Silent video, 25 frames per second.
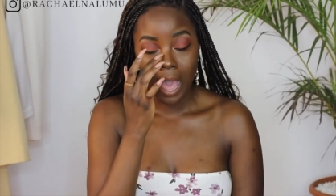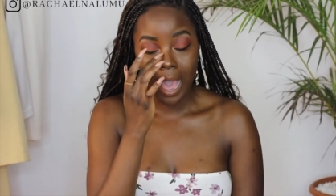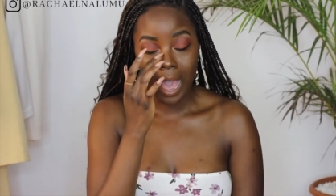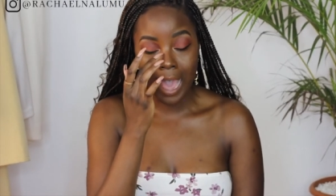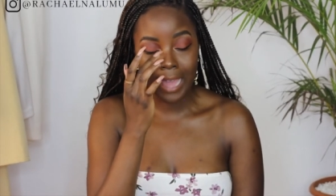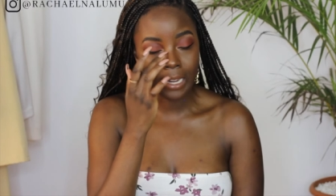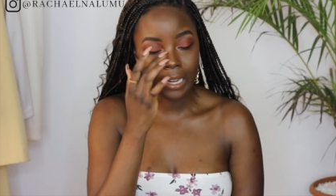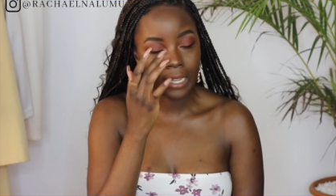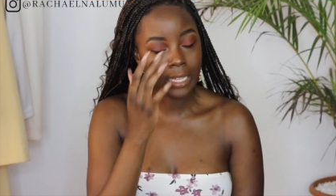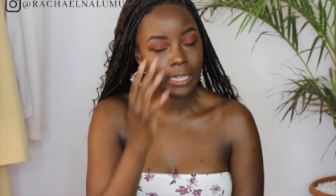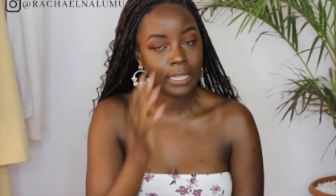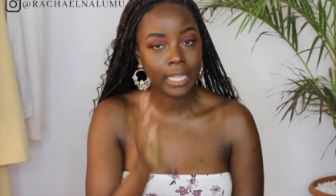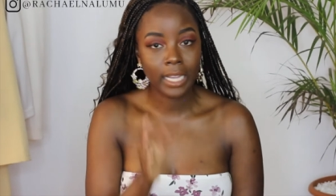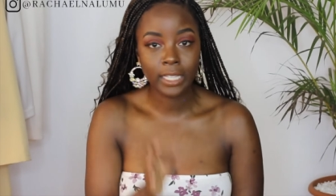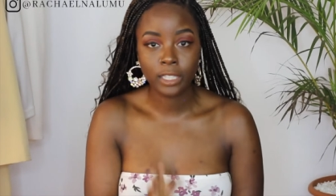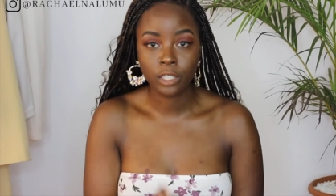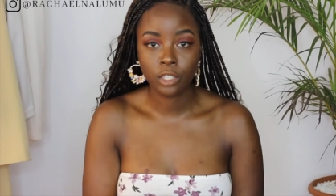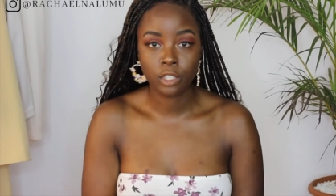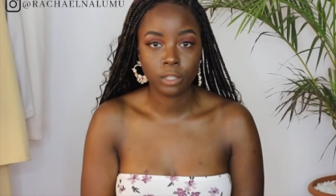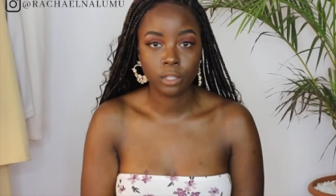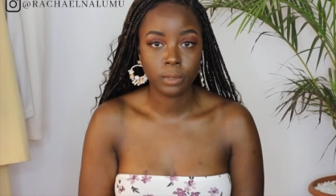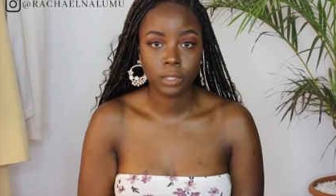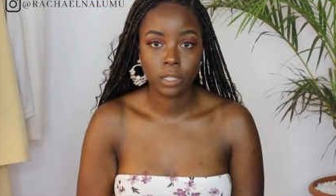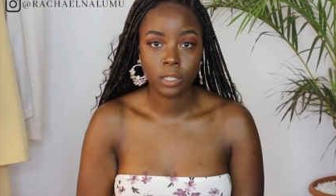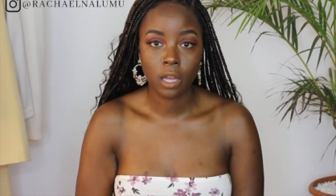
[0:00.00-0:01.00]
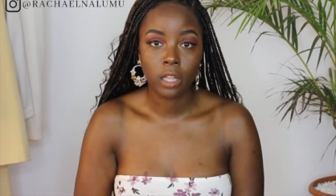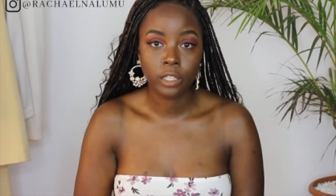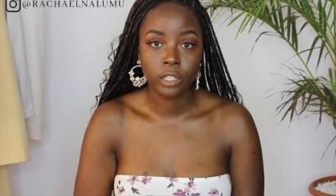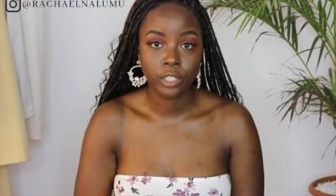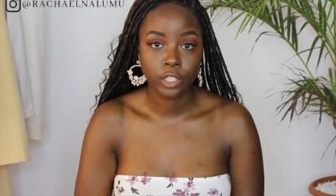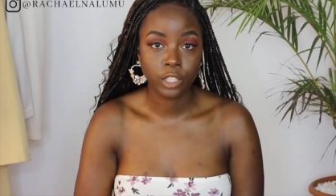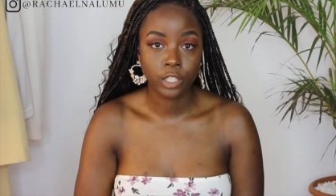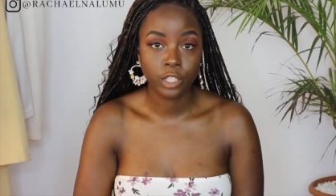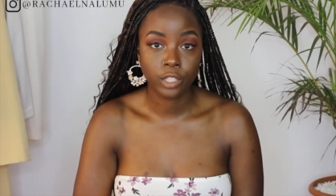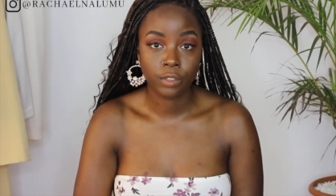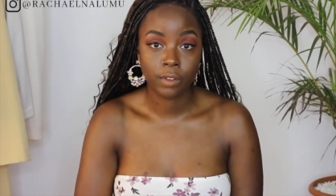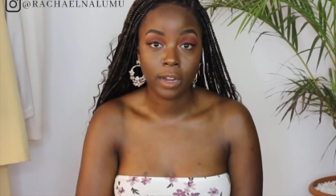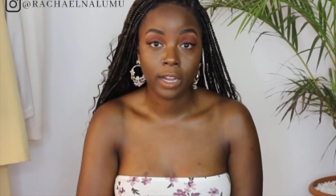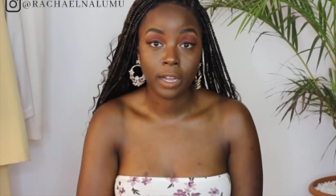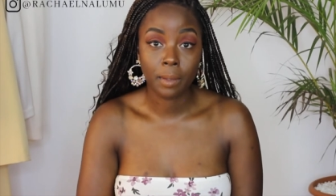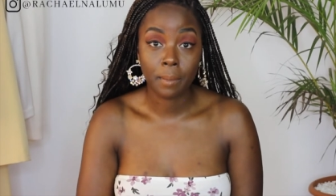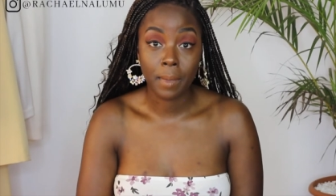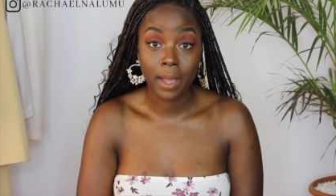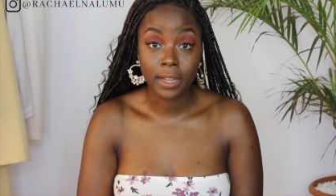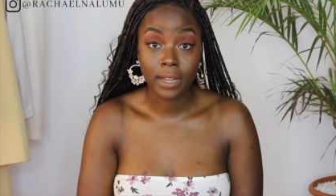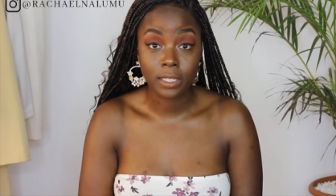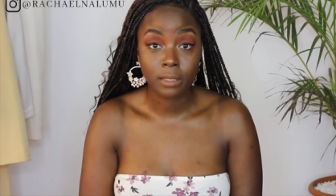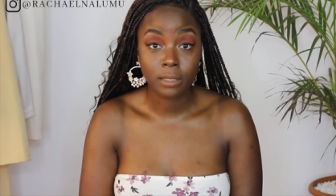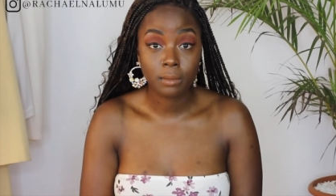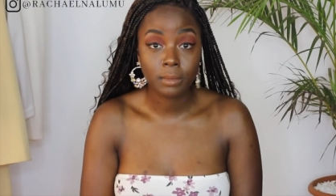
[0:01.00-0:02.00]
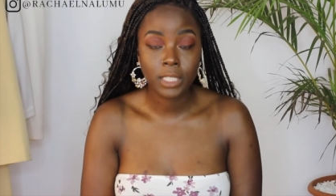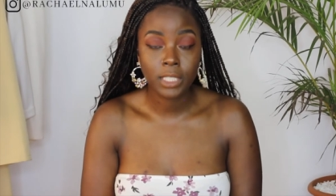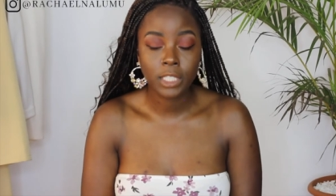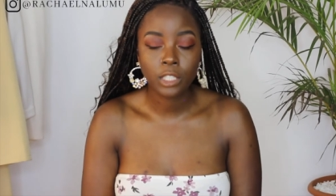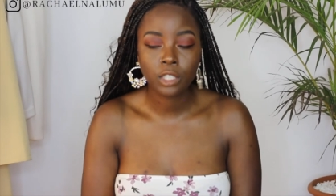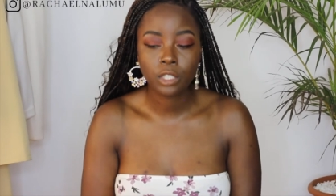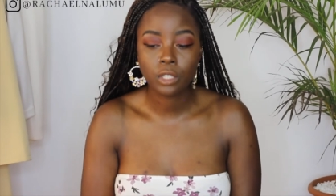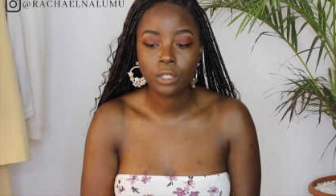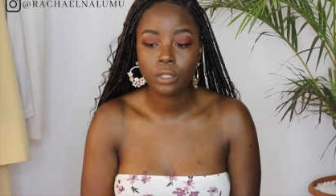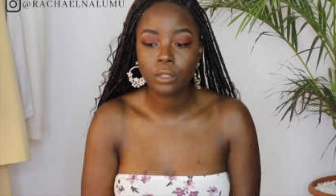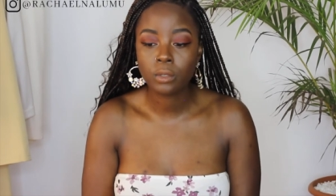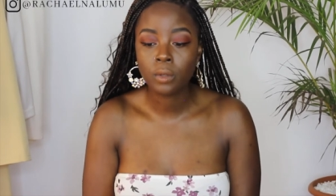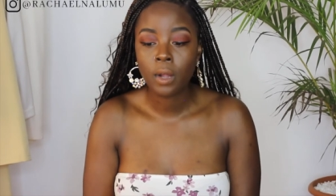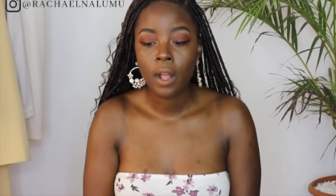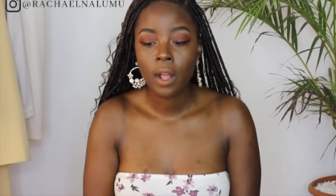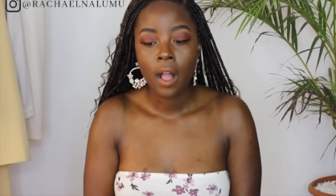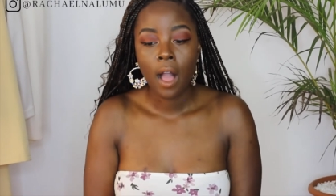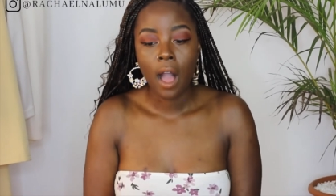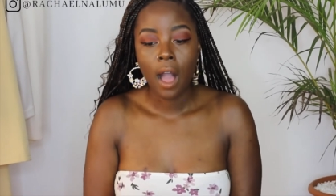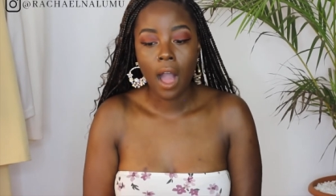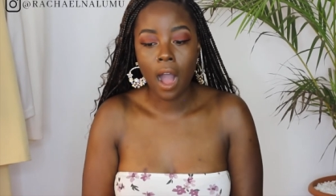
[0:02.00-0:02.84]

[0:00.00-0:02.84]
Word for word: I didn't like the dermatologist she recommended me to.